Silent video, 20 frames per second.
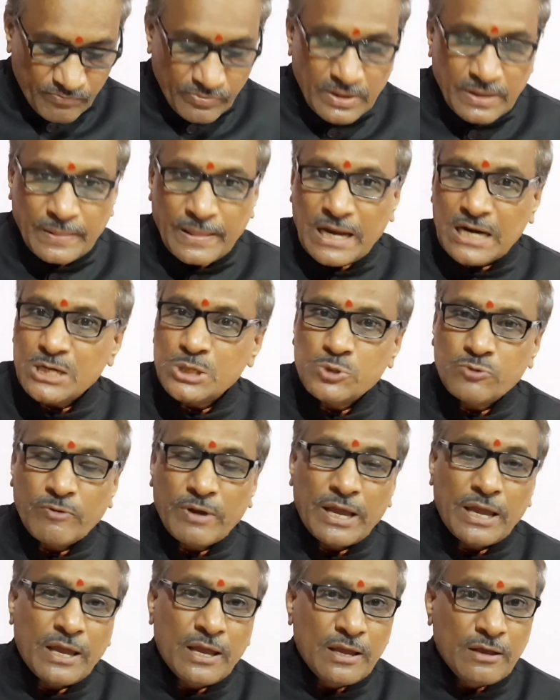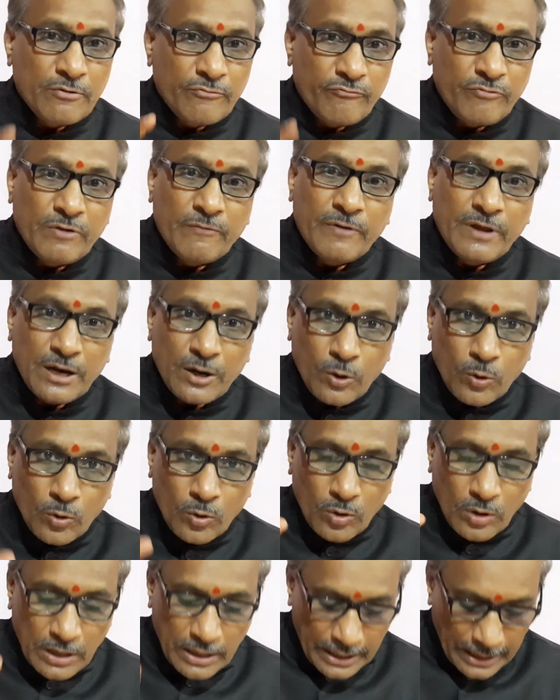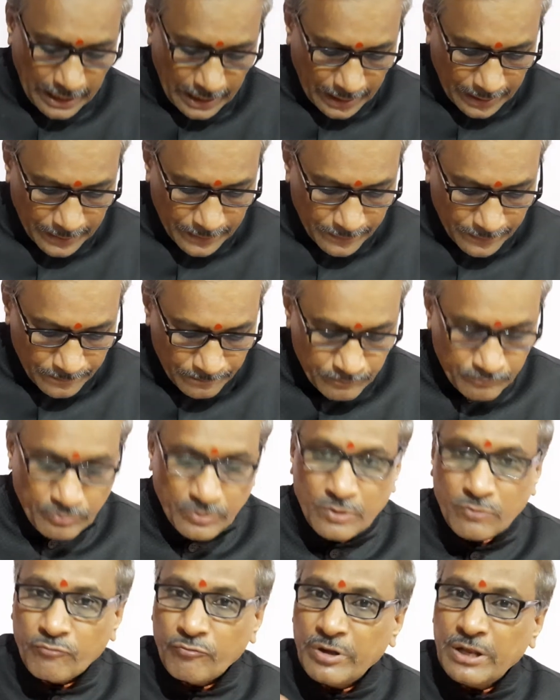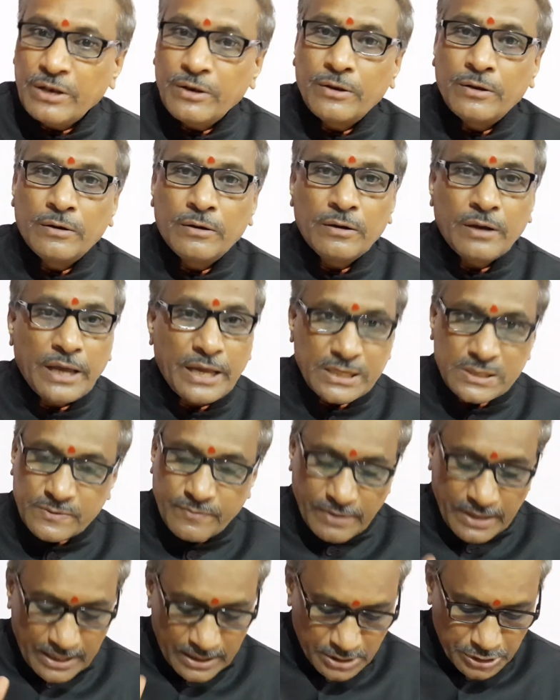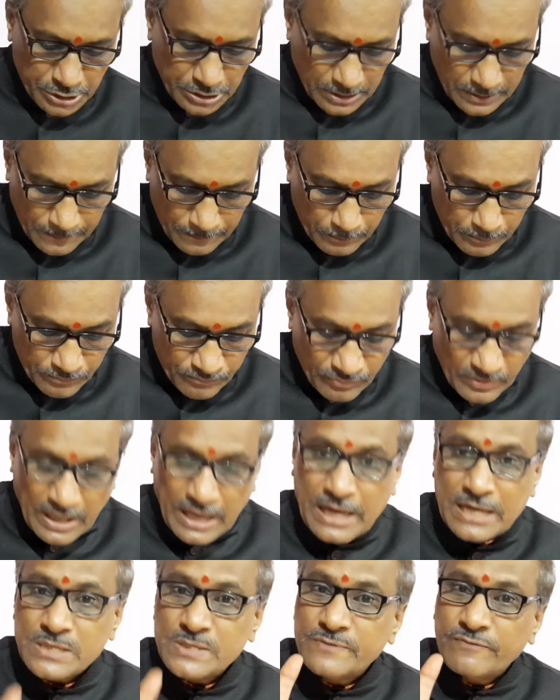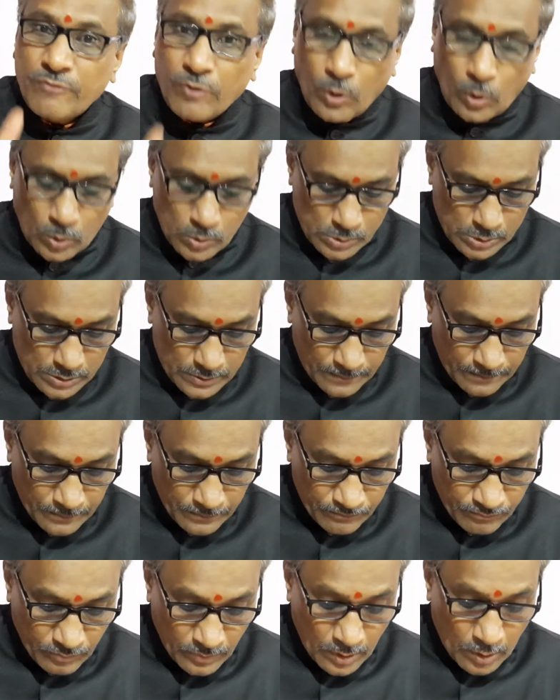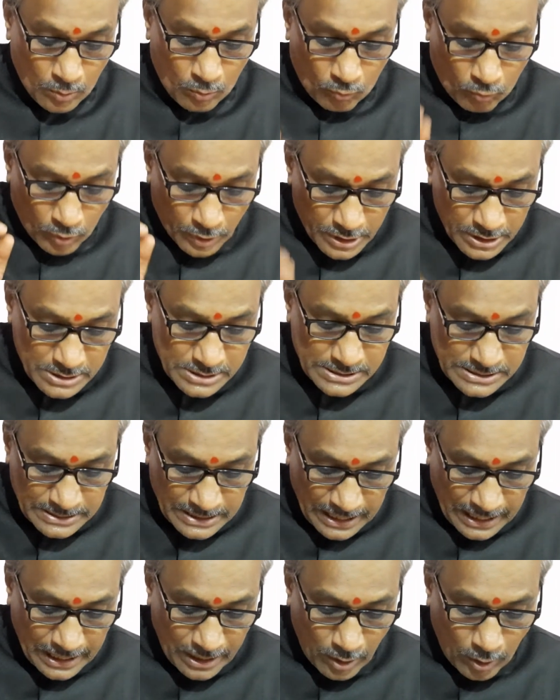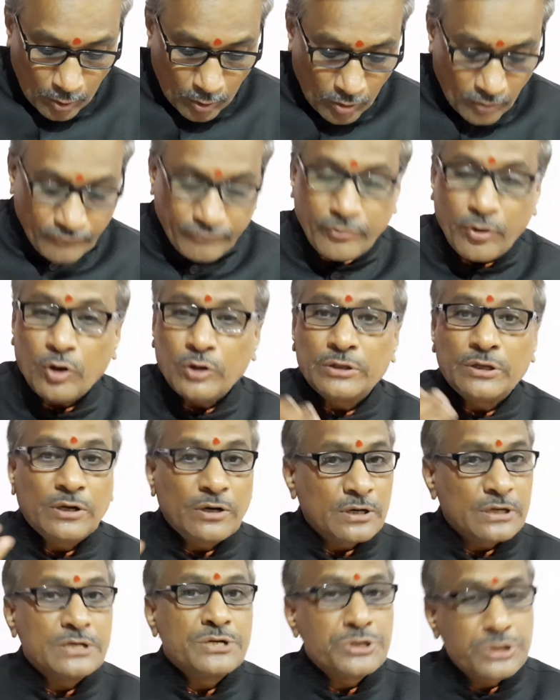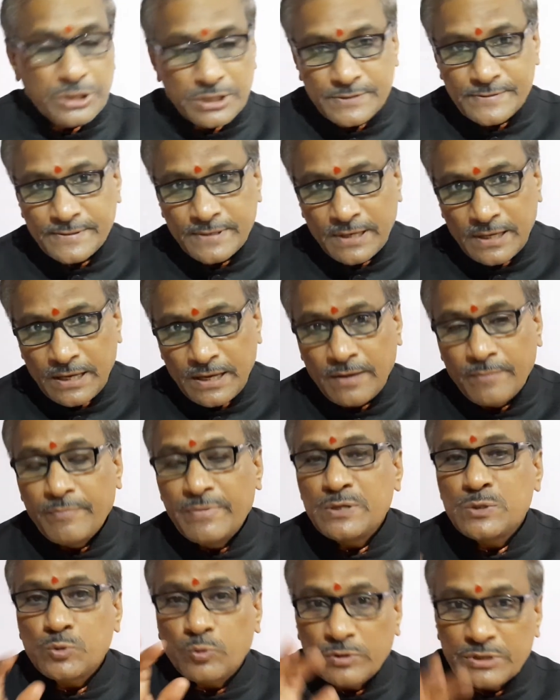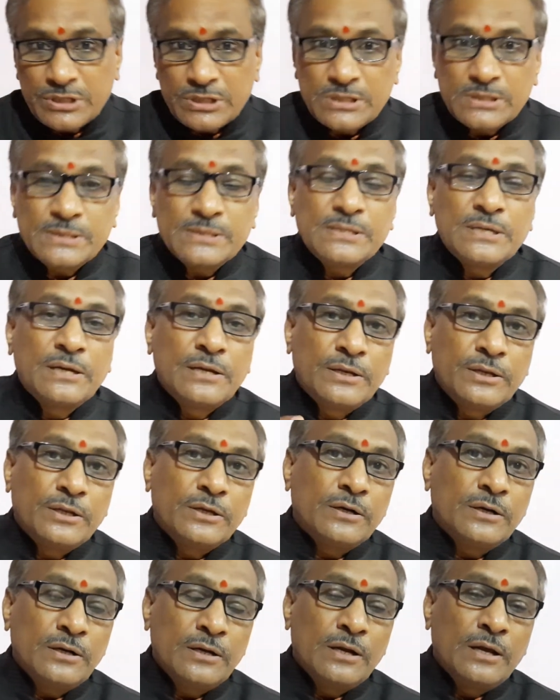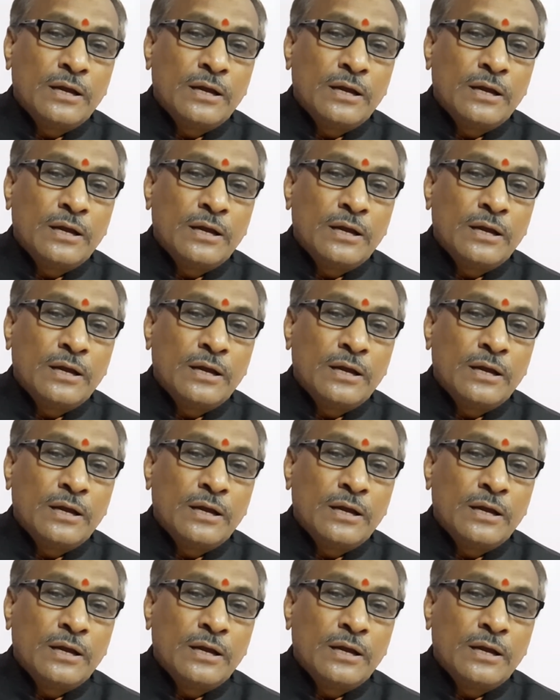That's why we will go ahead with the explanation as follows. What is then of other countries? Means what is the